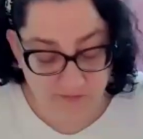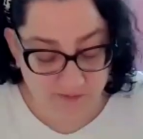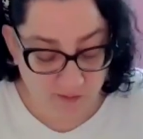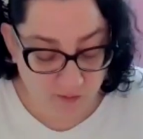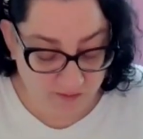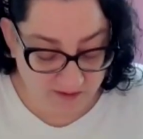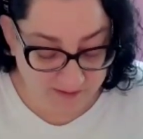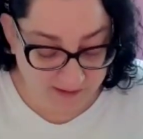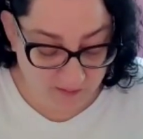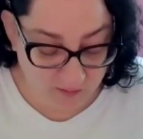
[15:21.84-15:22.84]
So,
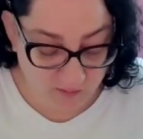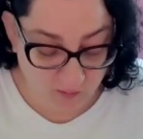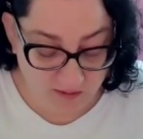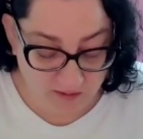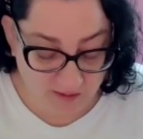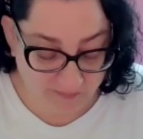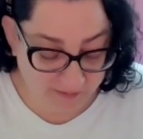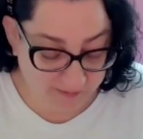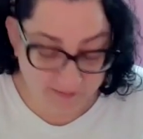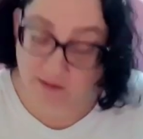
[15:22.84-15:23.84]
one
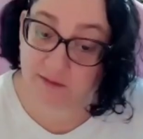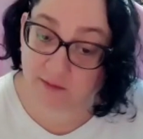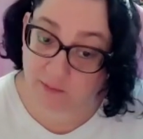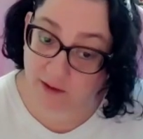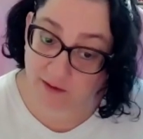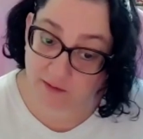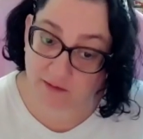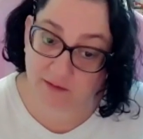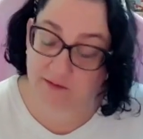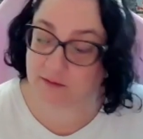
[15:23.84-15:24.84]
obvious easy way
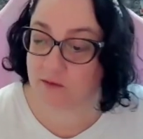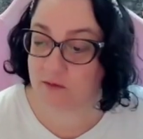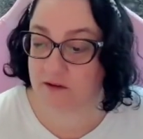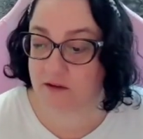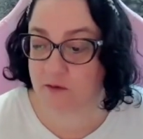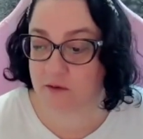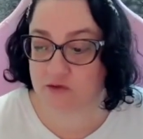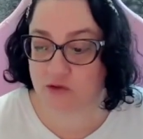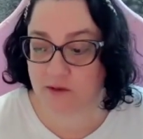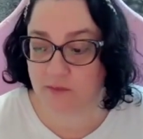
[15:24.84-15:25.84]
is you can go to
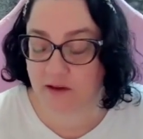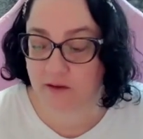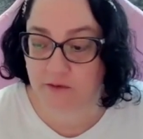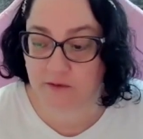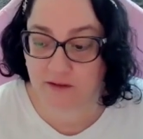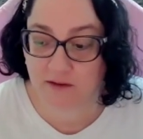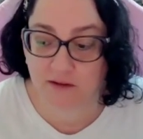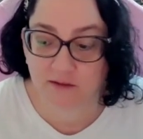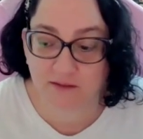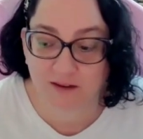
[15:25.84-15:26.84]

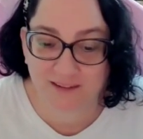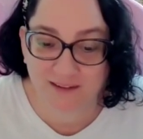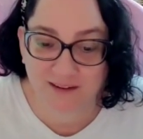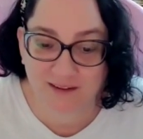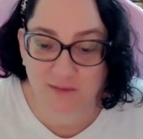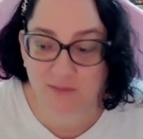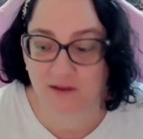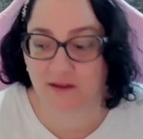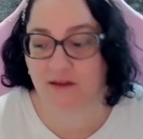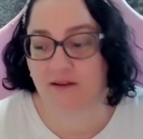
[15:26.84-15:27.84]
treatmyocd.com,
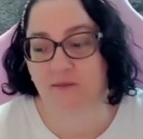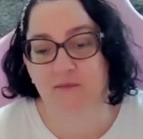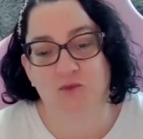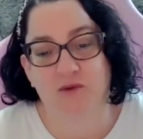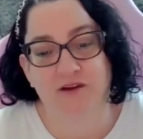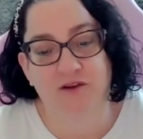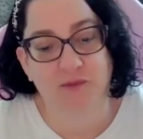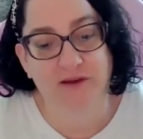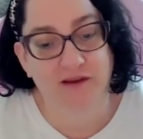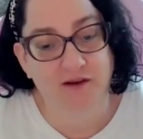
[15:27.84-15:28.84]
where
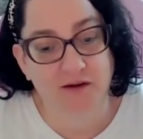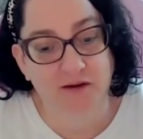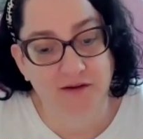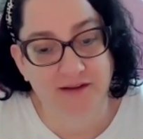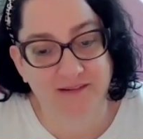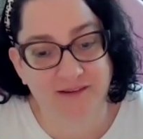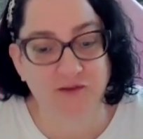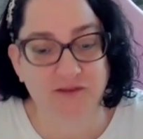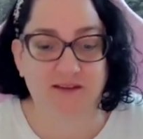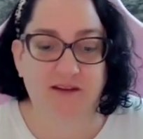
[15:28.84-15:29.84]
we are at
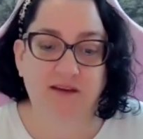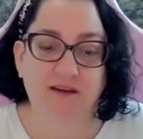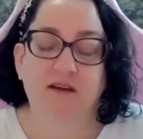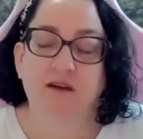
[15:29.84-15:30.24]
NOCD.